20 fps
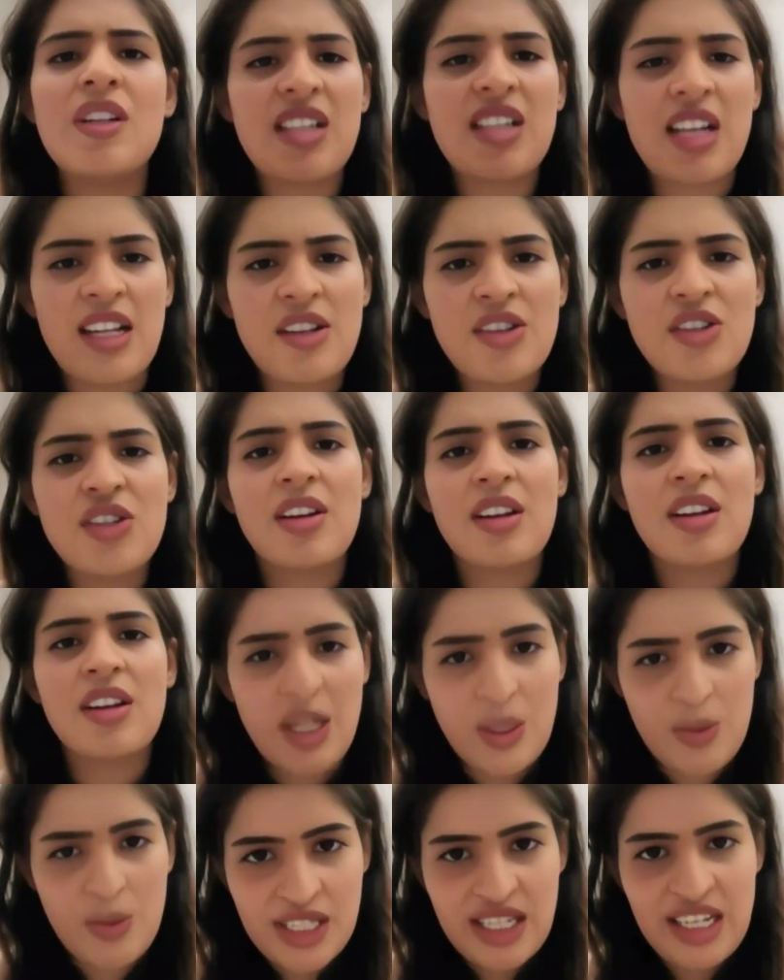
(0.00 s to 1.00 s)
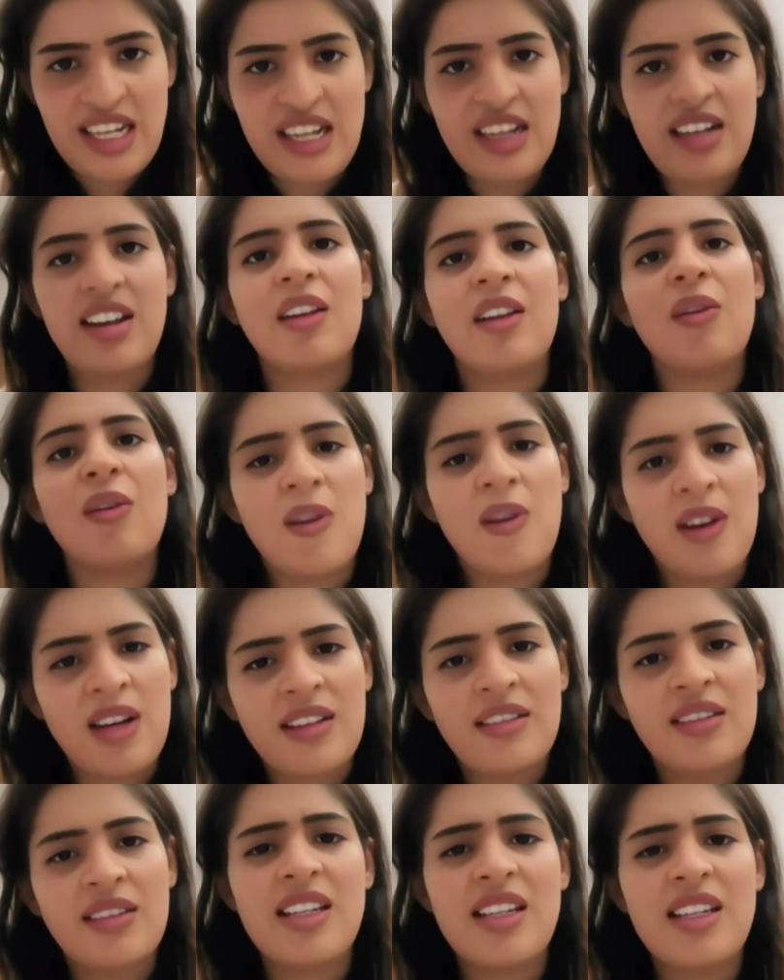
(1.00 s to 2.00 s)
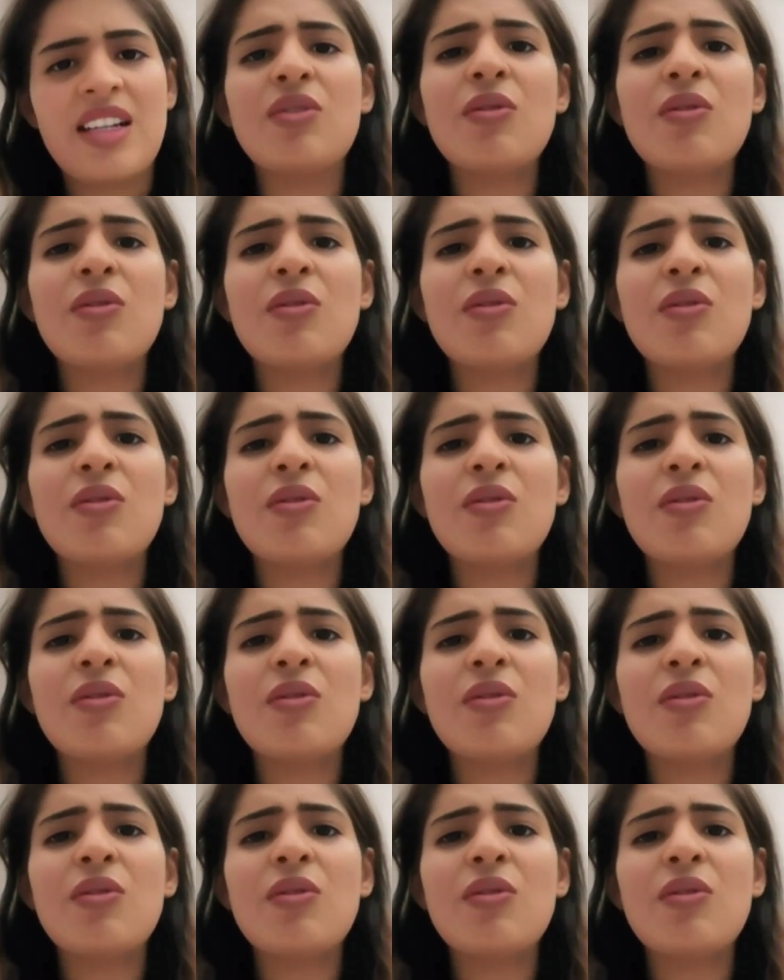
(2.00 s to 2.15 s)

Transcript: culture and cuisine and all other things.